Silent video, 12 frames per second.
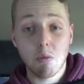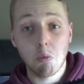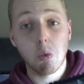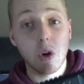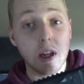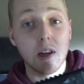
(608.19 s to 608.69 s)

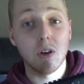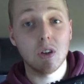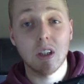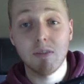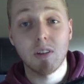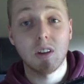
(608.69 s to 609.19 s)

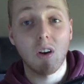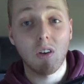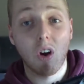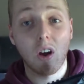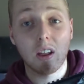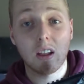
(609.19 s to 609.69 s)
if you don't
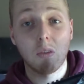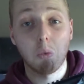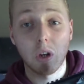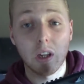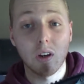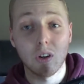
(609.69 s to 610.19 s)
like
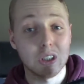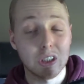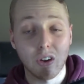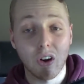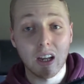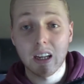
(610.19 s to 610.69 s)
what it looks
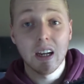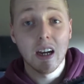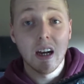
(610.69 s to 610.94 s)
like,